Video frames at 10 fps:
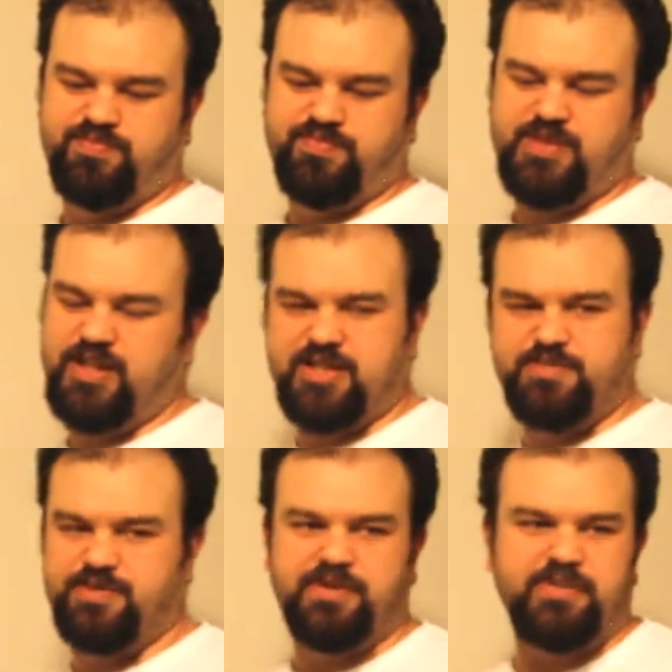And that's
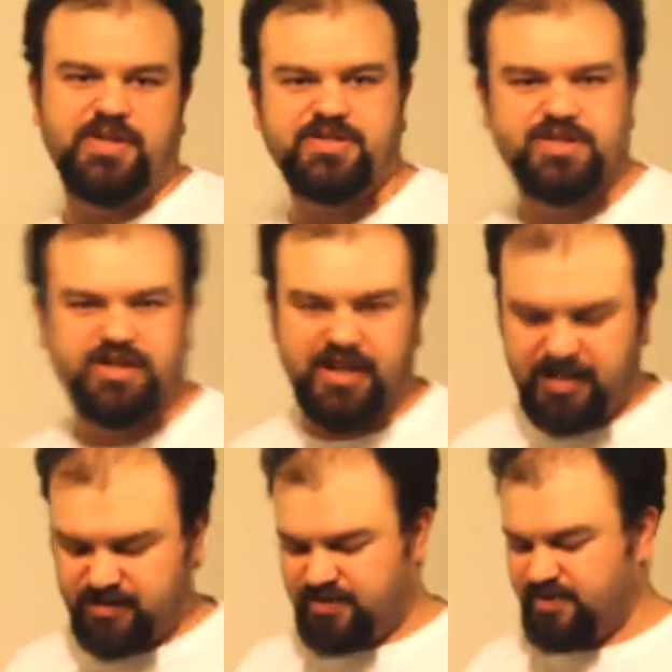pretty much
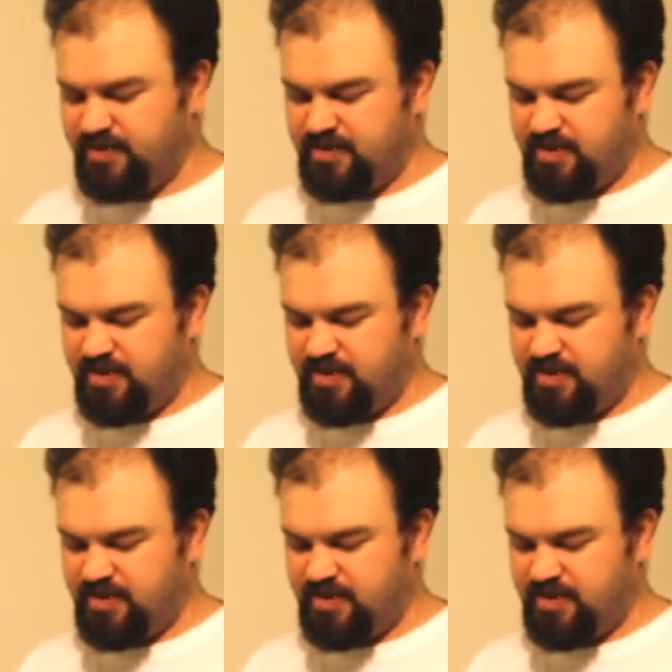it.